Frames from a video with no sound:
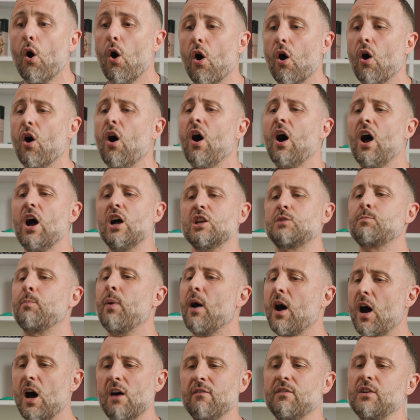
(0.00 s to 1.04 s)
or as
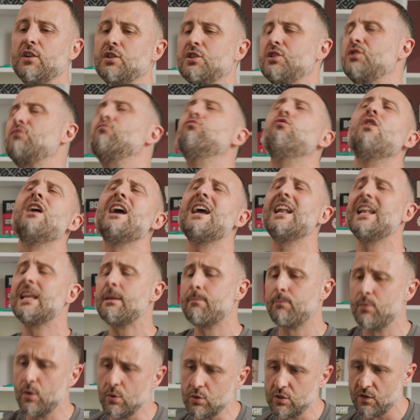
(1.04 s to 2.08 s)
part of a really
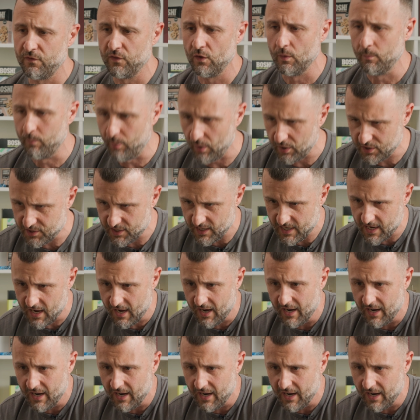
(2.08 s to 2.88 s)
beautiful butty.